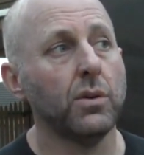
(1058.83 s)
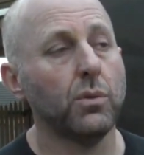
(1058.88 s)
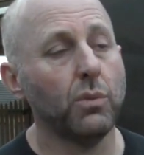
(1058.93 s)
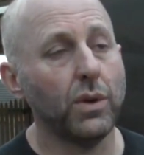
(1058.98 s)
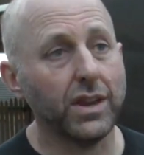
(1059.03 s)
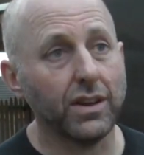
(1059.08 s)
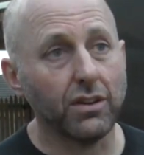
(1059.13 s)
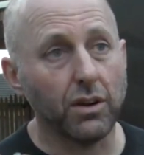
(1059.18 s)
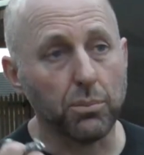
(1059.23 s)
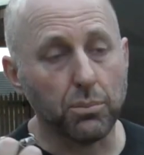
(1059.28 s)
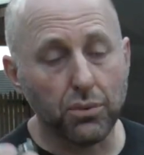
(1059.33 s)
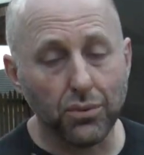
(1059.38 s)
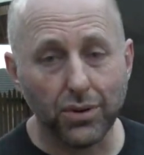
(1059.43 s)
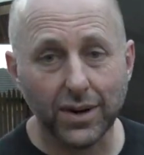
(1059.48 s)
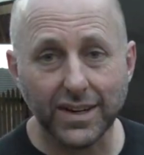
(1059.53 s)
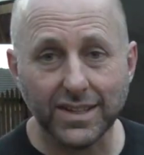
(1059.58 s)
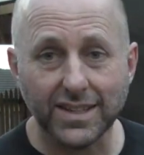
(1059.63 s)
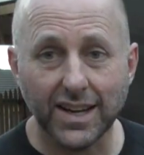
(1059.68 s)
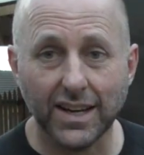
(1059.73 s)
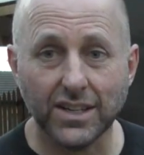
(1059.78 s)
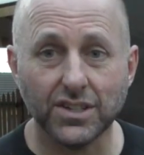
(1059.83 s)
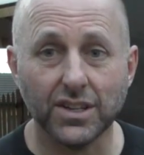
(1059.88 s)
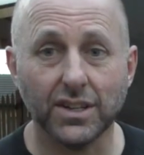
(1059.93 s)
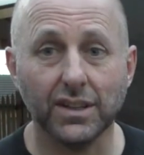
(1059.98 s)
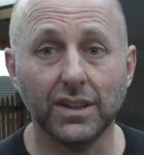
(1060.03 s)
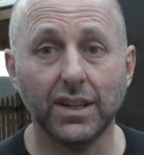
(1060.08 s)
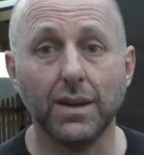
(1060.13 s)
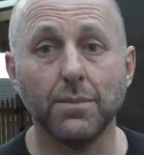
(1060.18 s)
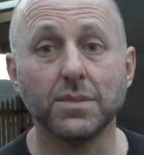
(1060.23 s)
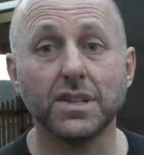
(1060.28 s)
When you've got
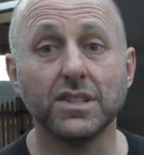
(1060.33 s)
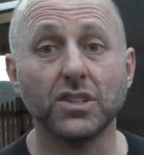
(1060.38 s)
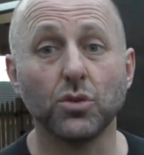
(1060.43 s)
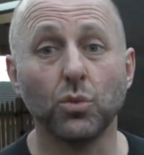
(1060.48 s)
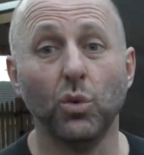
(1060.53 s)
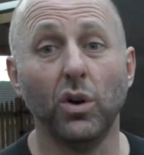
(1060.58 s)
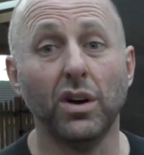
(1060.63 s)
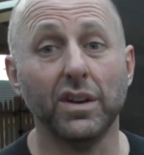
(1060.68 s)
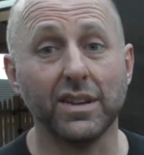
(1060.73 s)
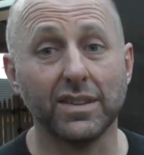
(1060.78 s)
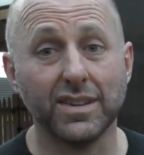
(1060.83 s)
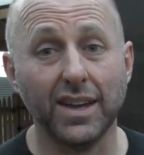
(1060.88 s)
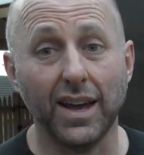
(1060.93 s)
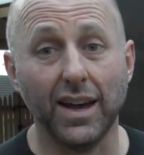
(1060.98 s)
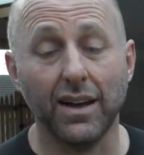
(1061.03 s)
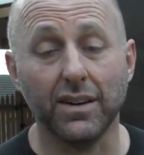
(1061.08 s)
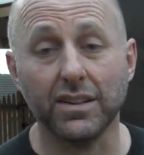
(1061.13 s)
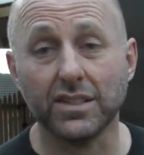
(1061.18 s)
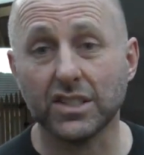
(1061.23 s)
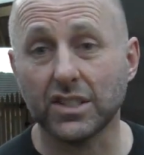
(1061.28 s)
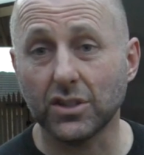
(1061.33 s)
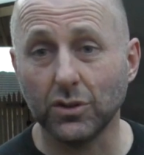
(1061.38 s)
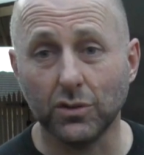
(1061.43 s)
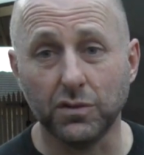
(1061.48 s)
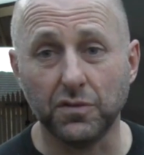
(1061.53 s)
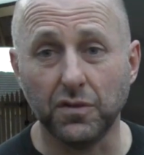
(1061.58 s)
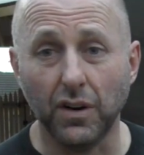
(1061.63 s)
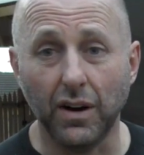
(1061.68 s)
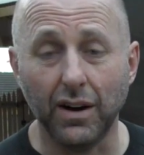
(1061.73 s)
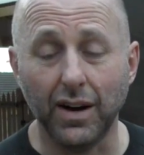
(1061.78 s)
pre-tension limbs, as you wind it down, it's still
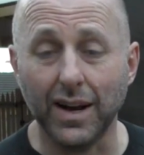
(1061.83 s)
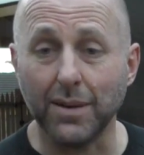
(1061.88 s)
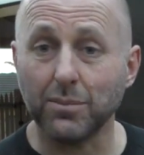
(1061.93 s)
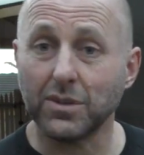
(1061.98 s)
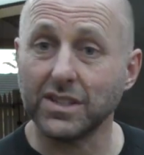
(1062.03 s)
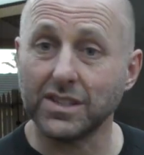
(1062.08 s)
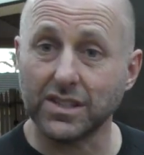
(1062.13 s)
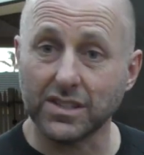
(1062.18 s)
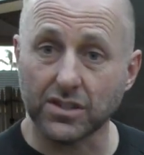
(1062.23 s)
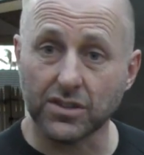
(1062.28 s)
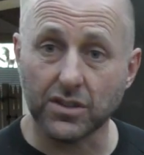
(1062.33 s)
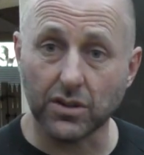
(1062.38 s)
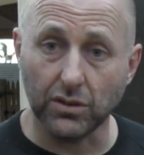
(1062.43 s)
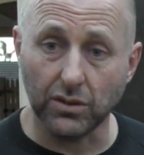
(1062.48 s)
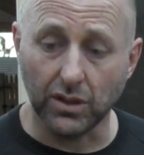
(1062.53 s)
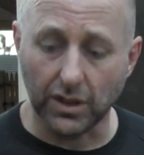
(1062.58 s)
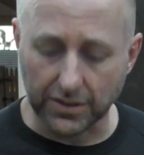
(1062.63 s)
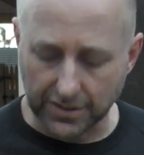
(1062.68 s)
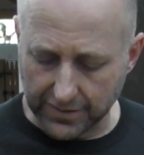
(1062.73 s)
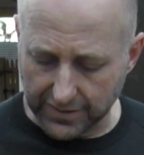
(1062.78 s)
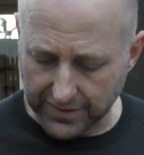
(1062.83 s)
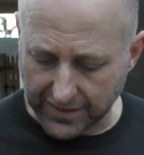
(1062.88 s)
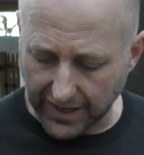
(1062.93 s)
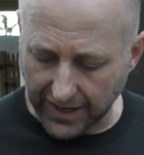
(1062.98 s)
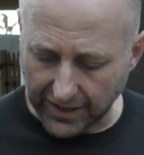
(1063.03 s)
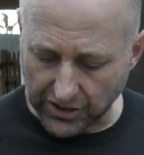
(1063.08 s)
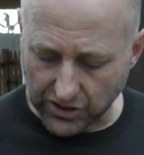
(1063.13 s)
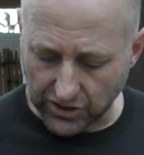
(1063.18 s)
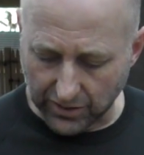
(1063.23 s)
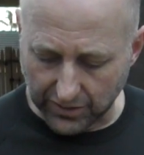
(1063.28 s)
fine because there's still lots of
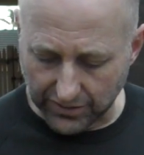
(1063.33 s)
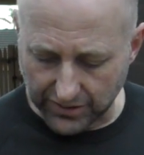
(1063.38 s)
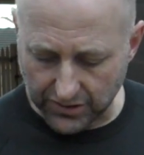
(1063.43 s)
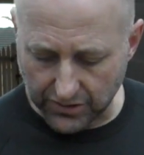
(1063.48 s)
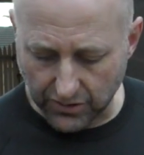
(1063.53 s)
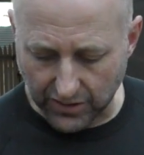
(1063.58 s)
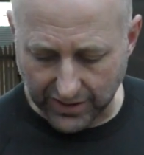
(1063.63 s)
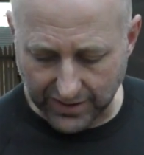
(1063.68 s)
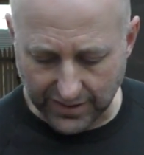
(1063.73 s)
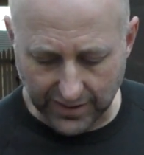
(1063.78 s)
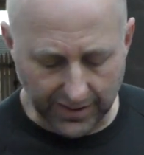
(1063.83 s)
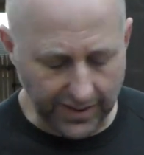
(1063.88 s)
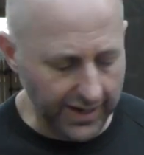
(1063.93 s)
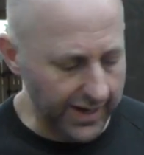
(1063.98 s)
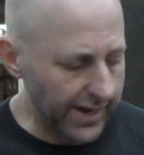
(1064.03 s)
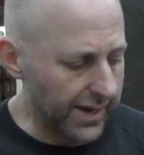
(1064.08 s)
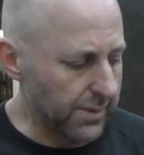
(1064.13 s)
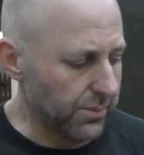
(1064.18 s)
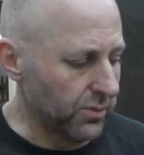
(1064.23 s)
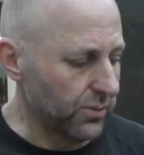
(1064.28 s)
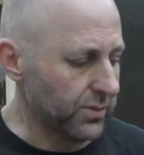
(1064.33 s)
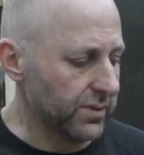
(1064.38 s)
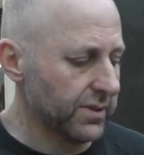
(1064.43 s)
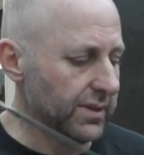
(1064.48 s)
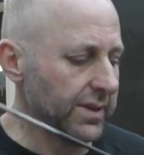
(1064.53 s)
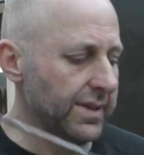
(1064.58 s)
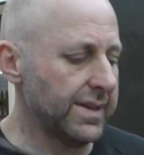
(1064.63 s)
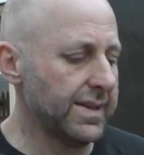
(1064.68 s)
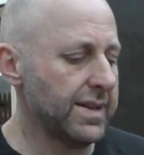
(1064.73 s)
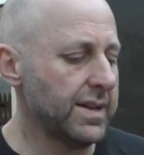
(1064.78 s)
tension on the strings and cables.
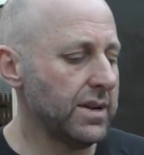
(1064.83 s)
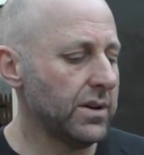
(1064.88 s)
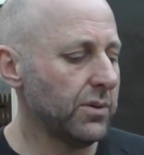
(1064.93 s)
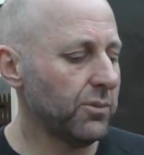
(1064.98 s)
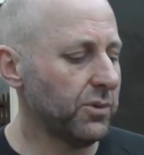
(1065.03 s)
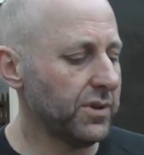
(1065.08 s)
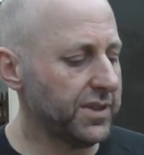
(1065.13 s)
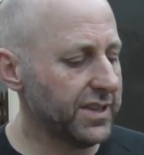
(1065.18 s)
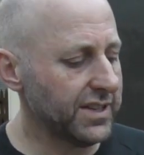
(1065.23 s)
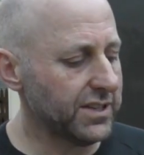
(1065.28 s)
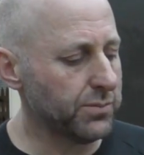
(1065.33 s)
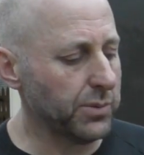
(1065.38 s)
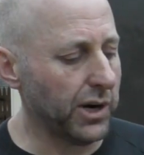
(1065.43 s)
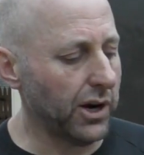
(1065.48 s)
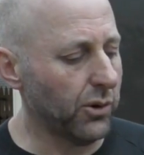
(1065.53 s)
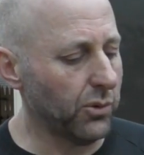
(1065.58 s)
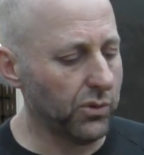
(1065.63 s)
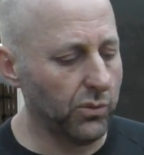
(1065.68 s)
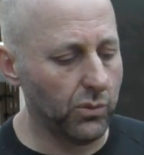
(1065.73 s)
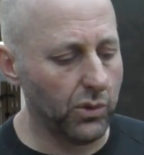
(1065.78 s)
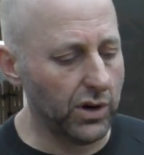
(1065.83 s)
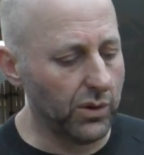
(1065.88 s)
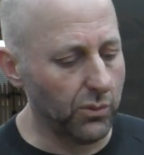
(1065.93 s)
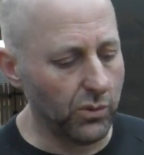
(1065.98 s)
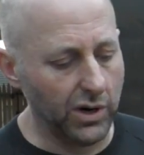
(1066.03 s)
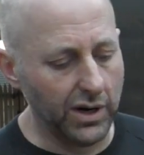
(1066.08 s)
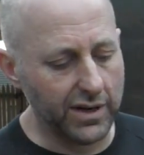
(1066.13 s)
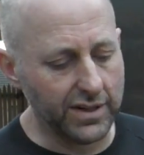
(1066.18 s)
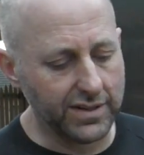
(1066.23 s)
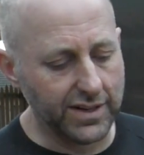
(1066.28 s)
With this bow, I wouldn't want to
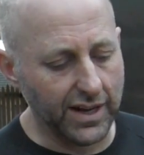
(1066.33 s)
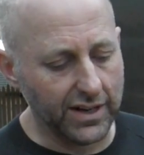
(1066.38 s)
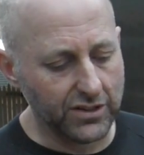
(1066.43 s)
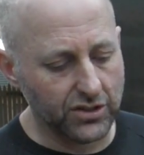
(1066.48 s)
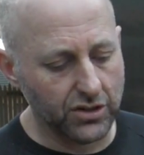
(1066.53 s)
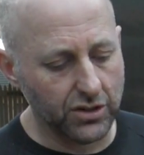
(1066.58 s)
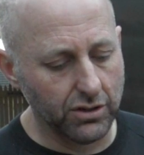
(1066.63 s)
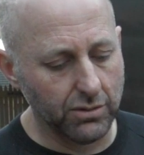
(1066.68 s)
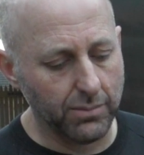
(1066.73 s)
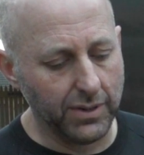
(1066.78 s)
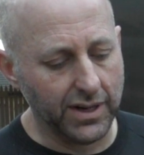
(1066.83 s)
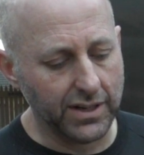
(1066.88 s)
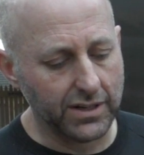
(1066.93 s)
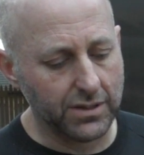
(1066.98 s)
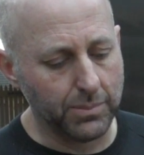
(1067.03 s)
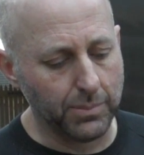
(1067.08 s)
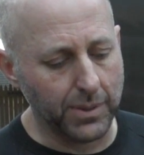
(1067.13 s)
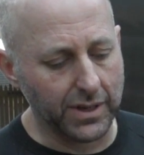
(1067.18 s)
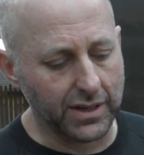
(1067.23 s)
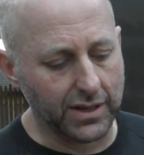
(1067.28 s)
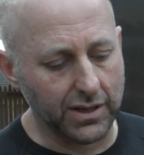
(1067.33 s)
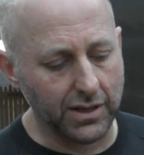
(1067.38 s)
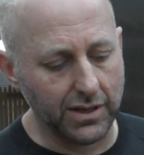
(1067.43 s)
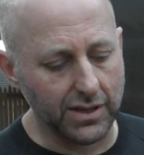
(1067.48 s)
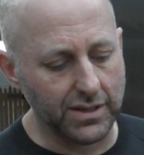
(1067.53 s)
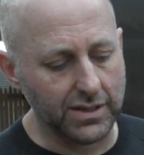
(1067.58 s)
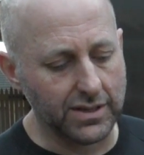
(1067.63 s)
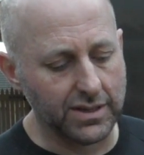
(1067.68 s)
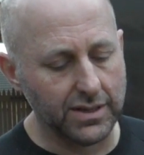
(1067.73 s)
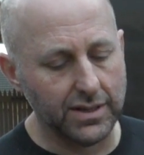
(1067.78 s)
wind it down too much
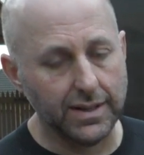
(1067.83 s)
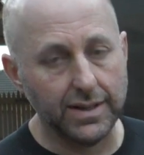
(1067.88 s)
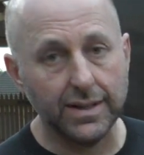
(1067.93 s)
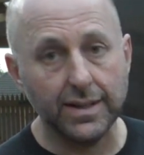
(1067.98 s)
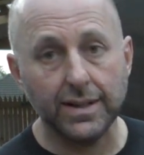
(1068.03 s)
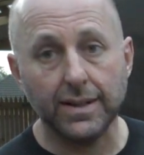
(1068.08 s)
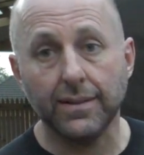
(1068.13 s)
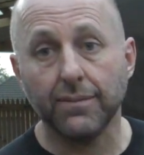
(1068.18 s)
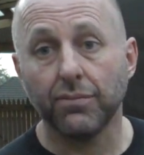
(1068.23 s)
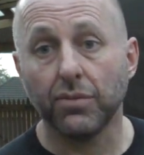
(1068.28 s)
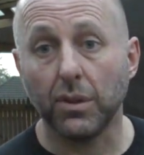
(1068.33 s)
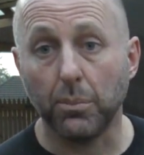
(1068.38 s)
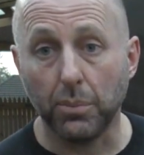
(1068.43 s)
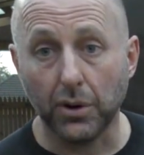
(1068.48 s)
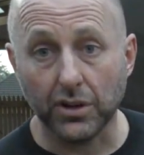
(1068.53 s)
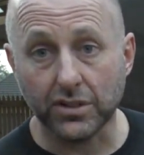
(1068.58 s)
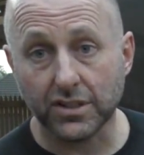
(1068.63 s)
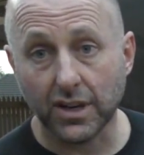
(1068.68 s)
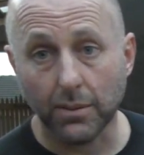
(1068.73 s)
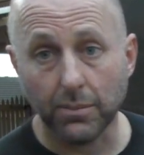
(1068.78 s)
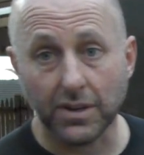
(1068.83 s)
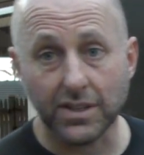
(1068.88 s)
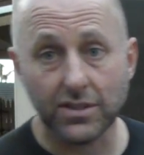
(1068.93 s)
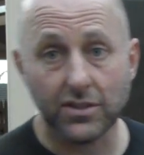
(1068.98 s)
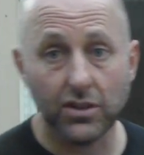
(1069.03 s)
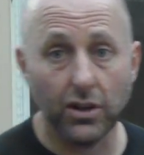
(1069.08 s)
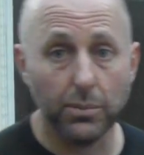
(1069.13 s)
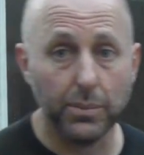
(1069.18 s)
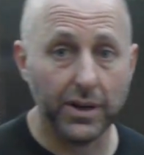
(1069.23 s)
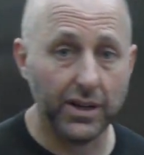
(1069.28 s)
because the bow's going to be
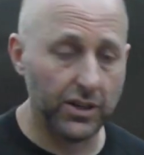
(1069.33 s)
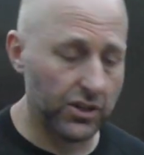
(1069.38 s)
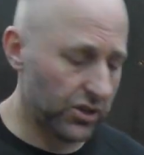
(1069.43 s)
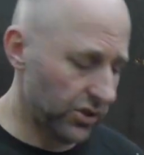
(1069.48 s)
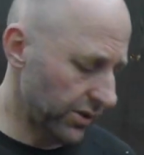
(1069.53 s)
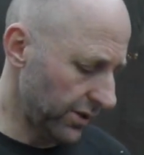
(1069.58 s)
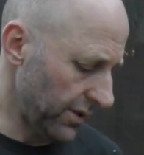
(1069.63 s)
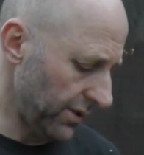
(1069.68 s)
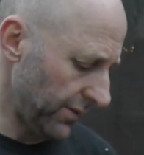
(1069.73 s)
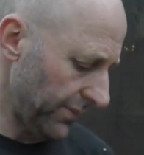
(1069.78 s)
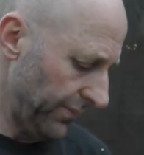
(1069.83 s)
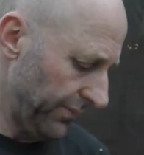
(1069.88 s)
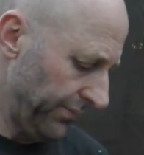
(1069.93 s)
sloppy to shoot.